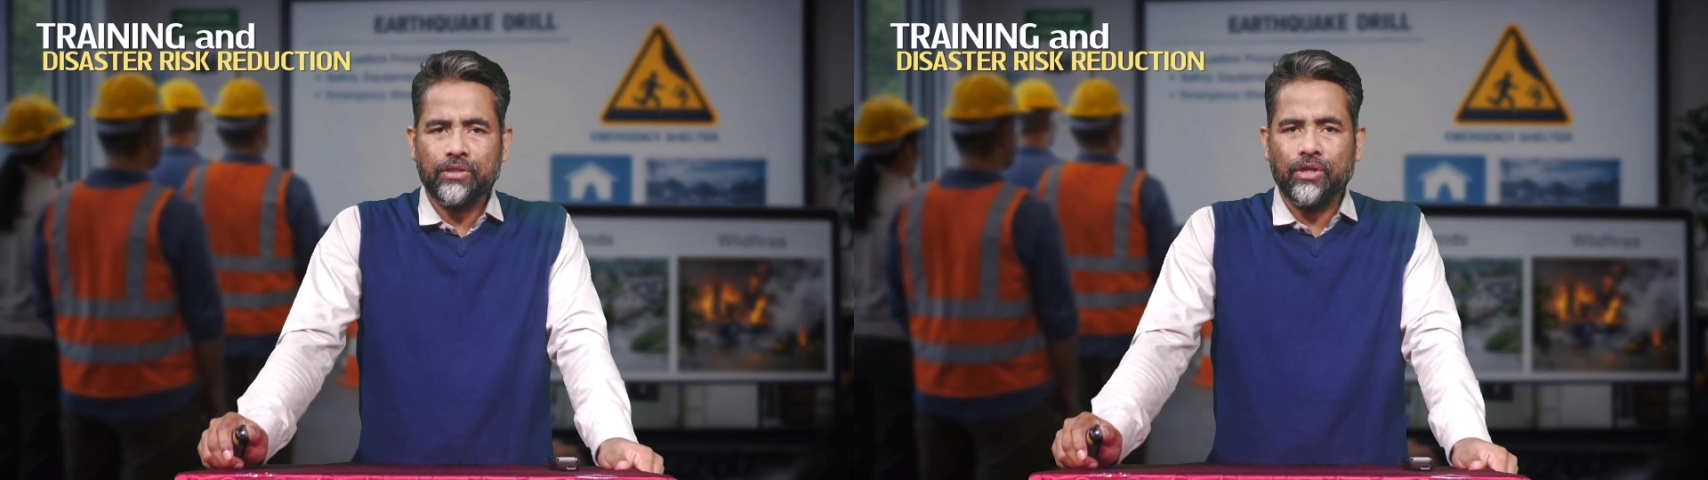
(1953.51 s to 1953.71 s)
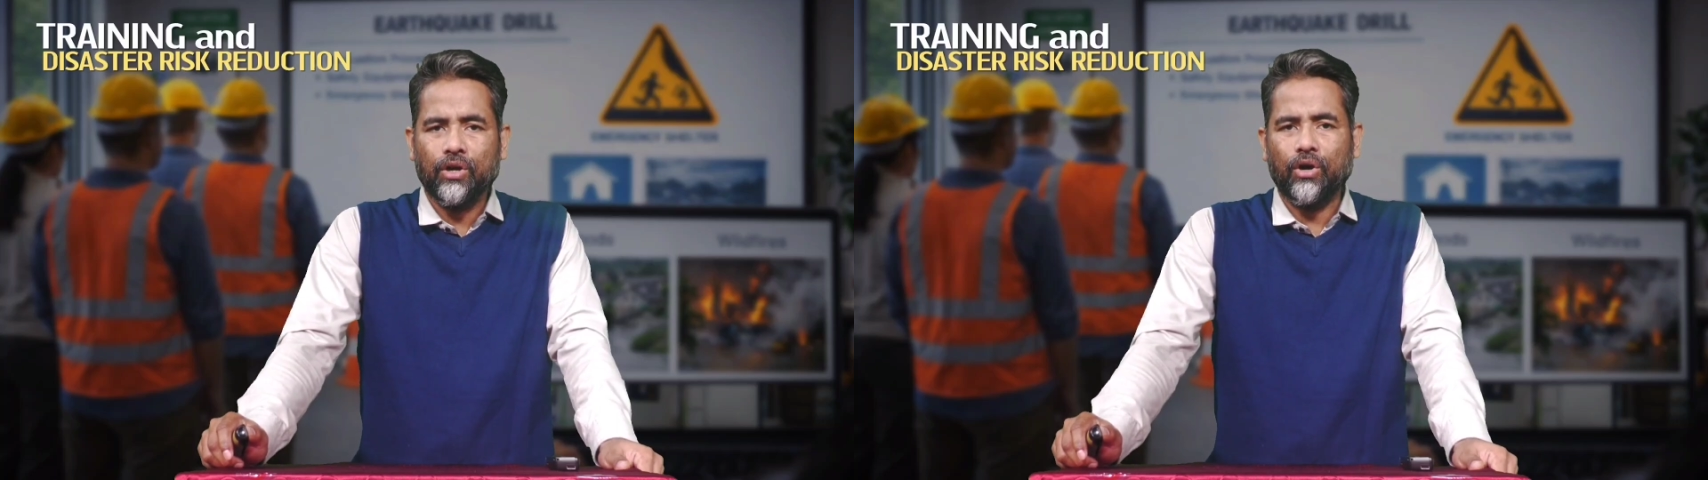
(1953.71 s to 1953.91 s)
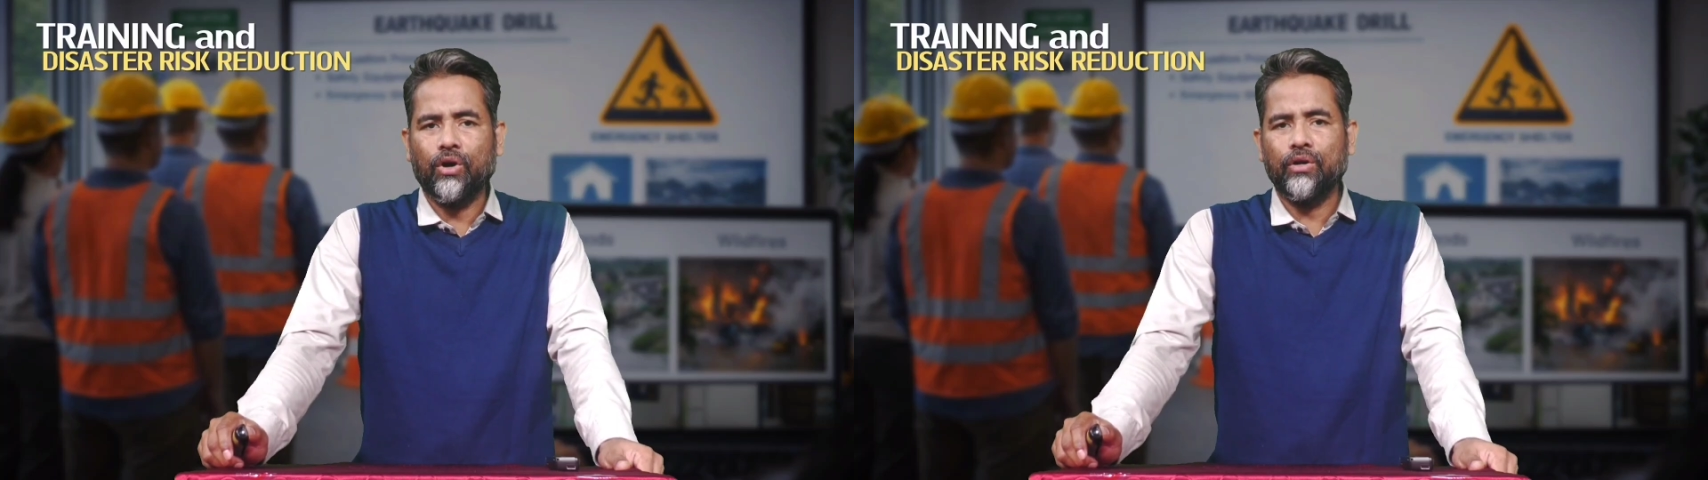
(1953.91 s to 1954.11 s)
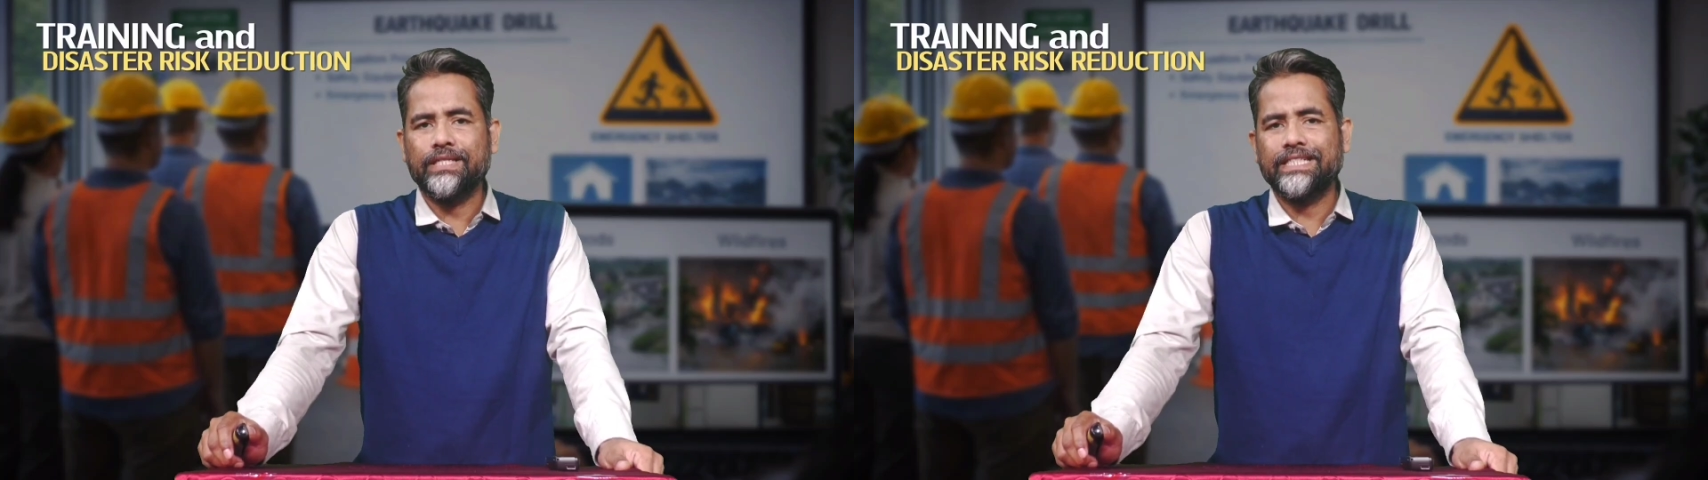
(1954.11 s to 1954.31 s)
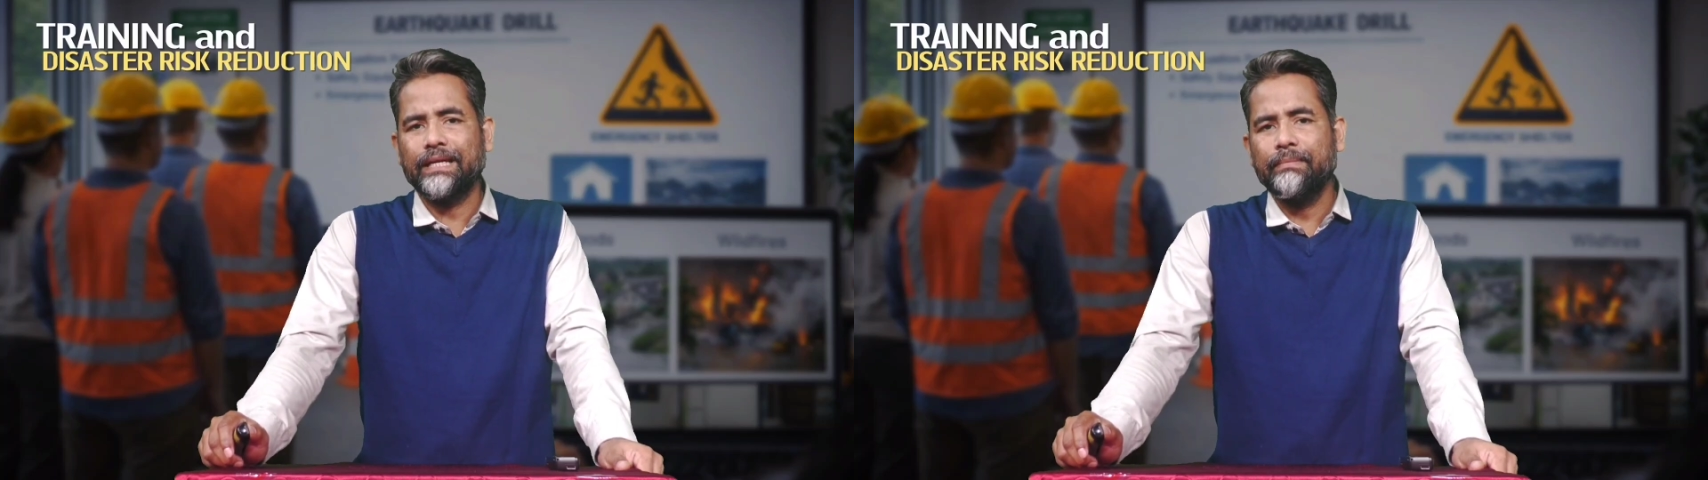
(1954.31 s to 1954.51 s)
or
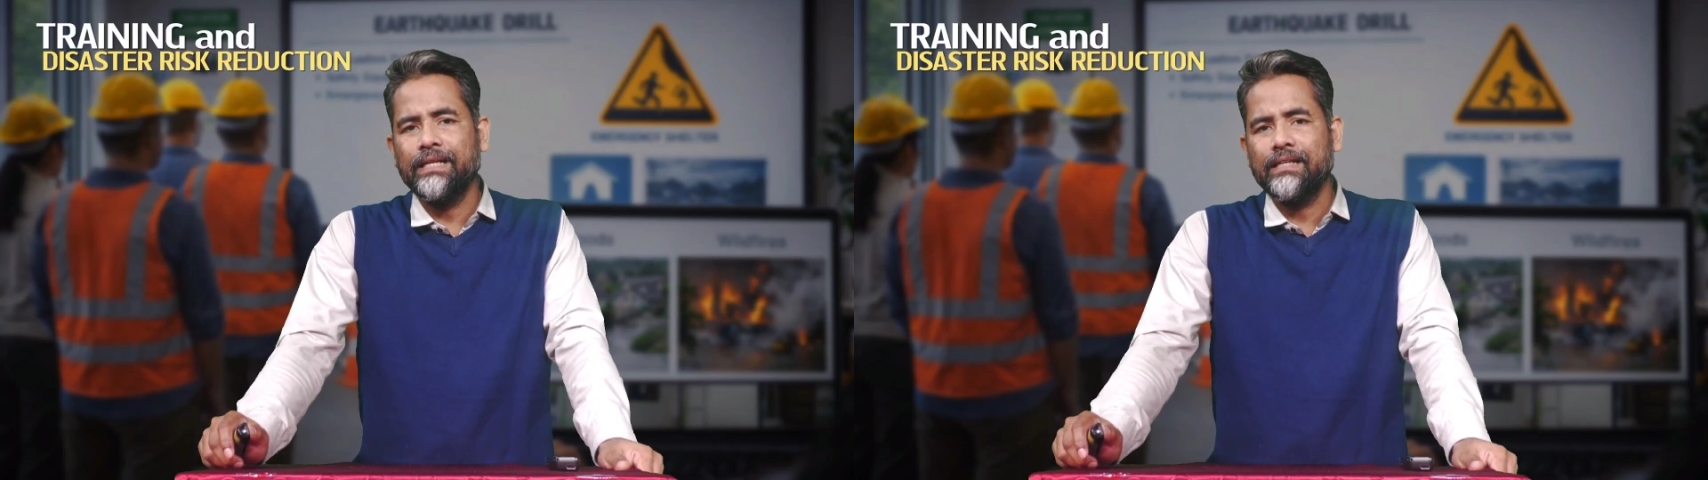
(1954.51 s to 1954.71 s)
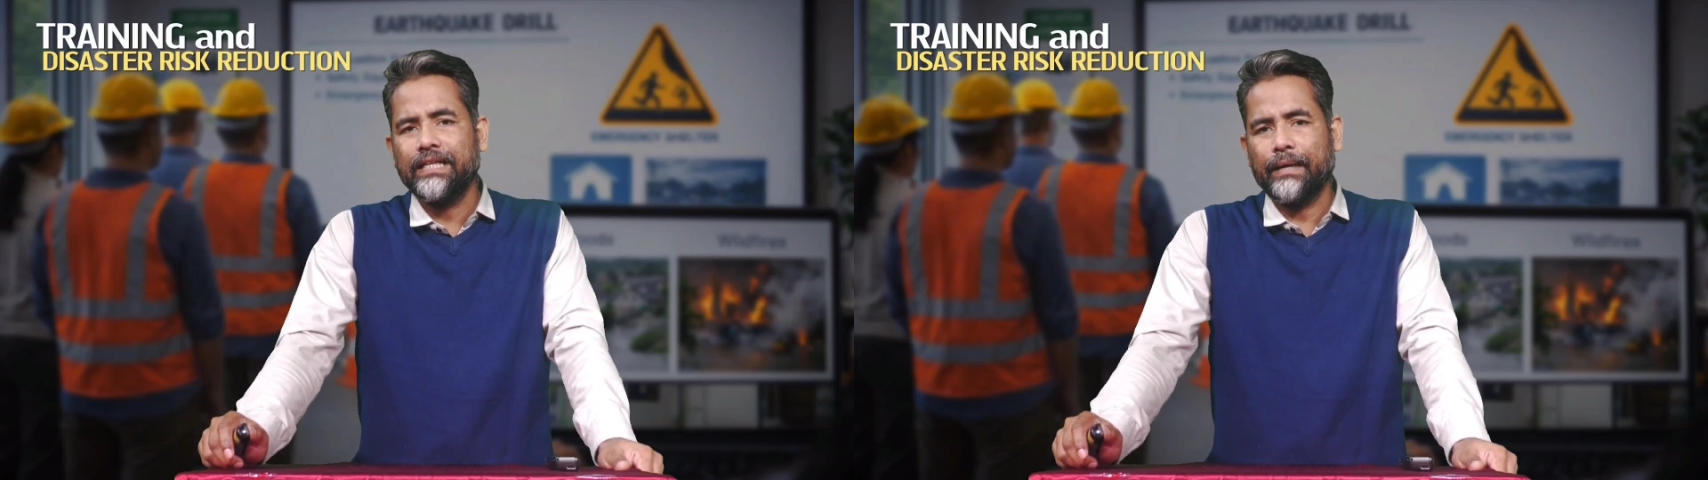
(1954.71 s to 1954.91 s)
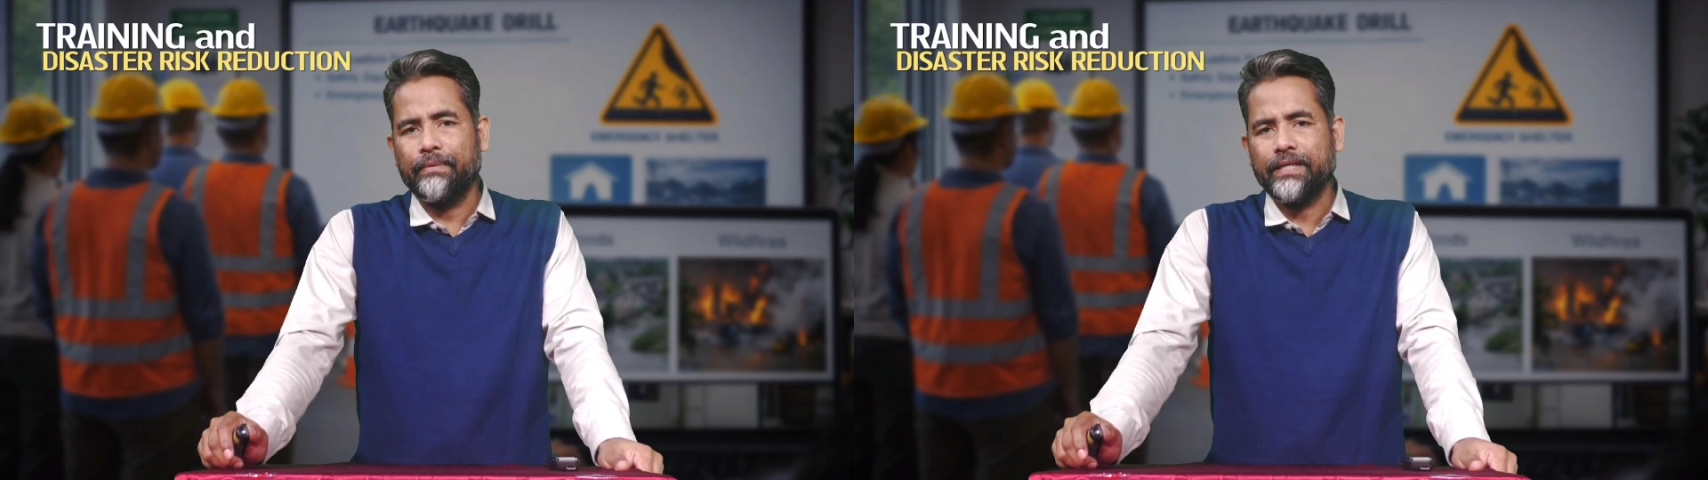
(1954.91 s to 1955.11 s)
stable debris